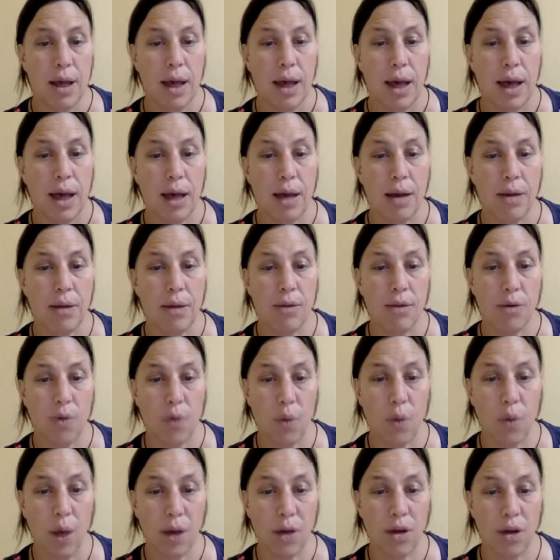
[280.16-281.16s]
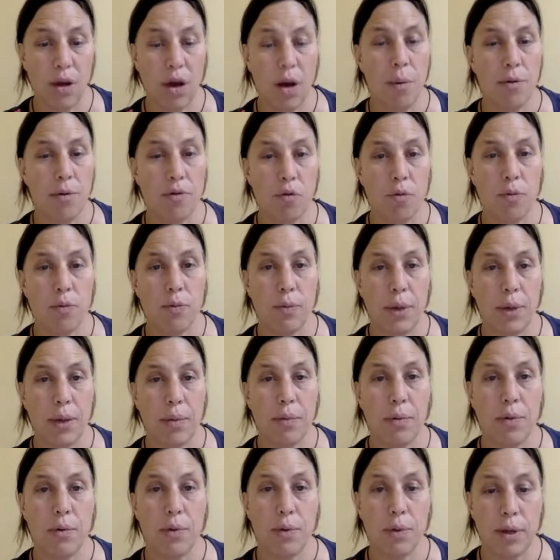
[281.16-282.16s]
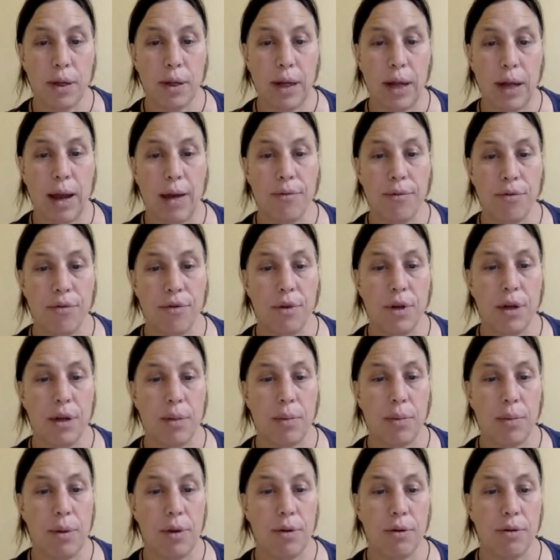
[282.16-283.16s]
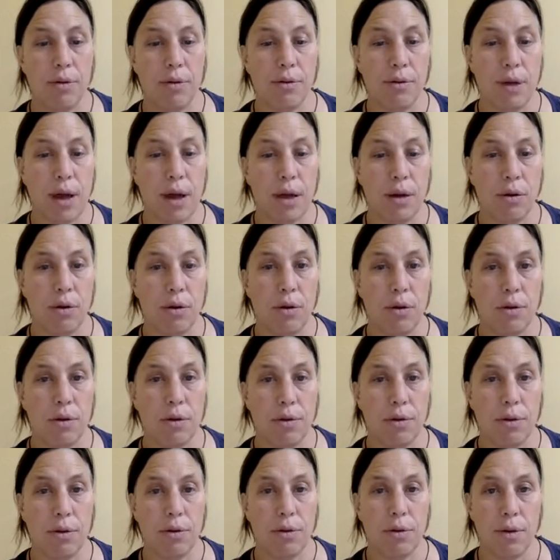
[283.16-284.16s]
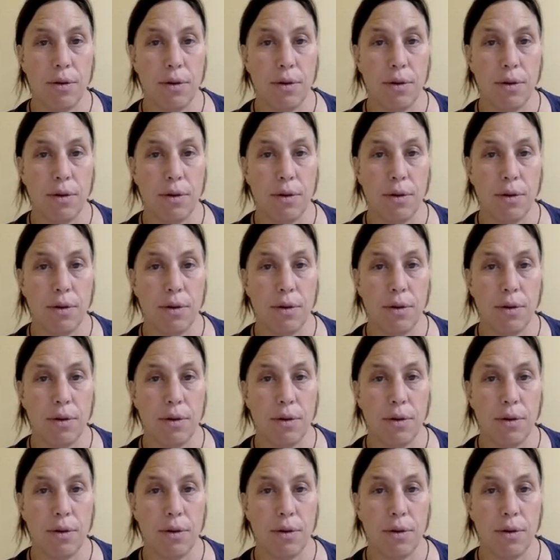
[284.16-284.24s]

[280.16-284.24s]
and it's quite common for people with a life-threatening medical diagnosis.